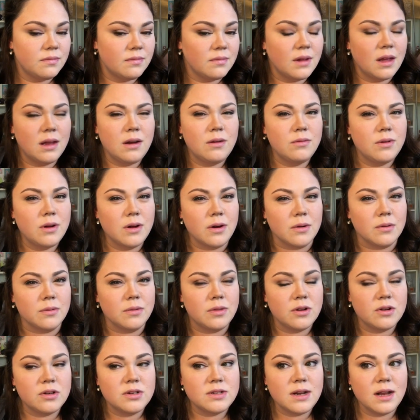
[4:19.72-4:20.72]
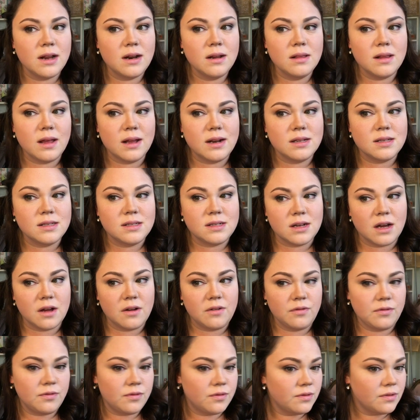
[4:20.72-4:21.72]
I don't know. There's not a lot of
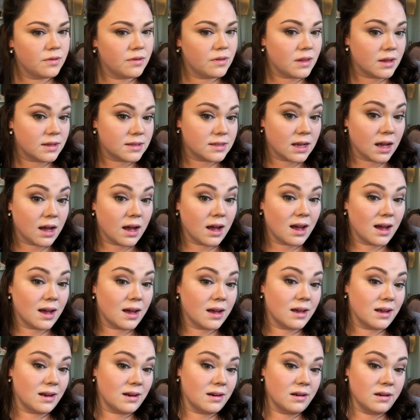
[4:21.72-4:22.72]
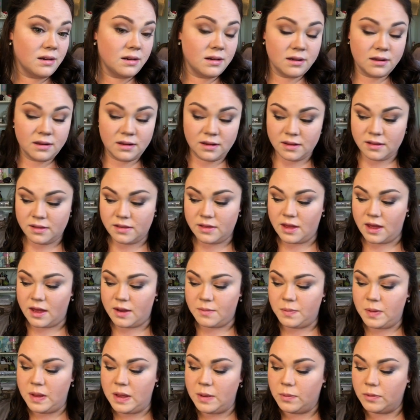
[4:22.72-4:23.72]
stuff that's on
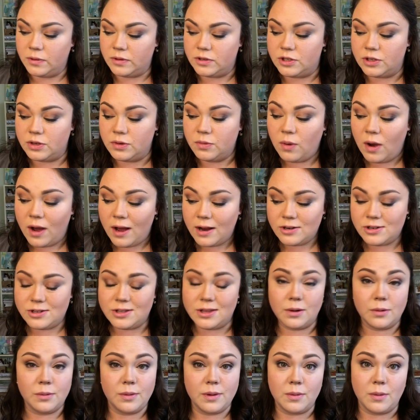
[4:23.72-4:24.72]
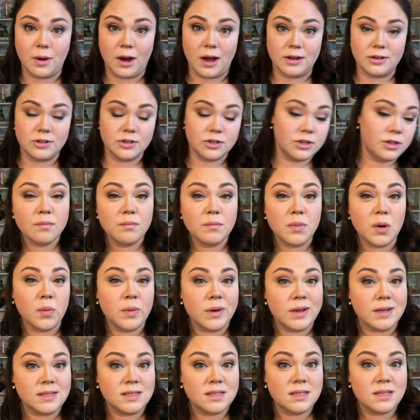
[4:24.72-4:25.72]
that people do watch that we watch. But
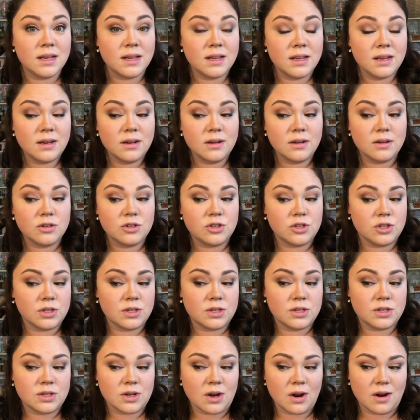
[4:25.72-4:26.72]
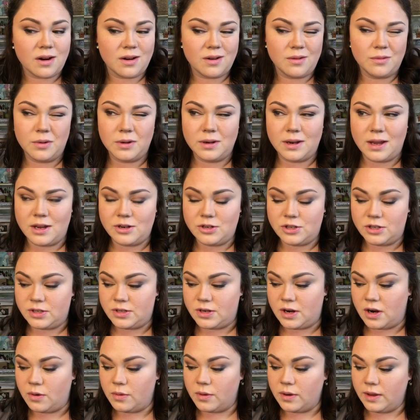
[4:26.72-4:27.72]
we did just start, well not just
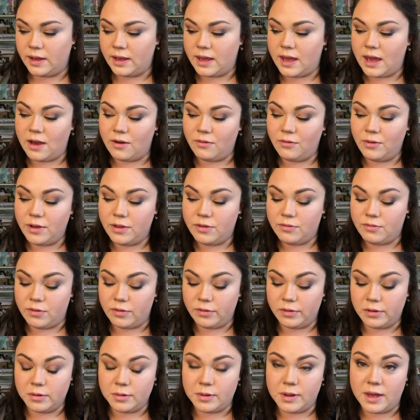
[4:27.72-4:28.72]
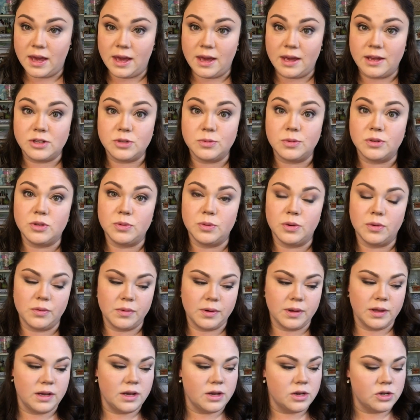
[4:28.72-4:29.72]
start, we're like halfway through Luke Cage, which we're
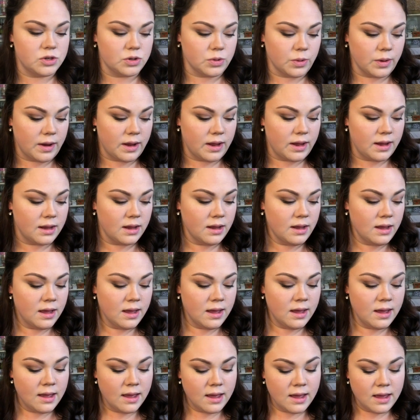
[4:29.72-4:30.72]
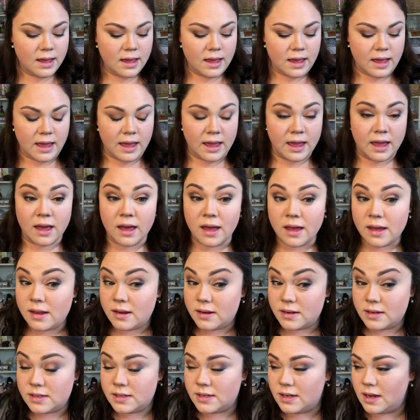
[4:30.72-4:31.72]
really enjoying.
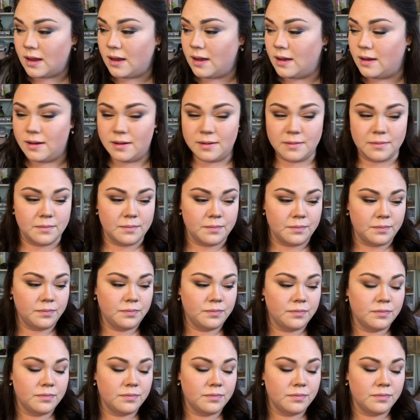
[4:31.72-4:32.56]
And um,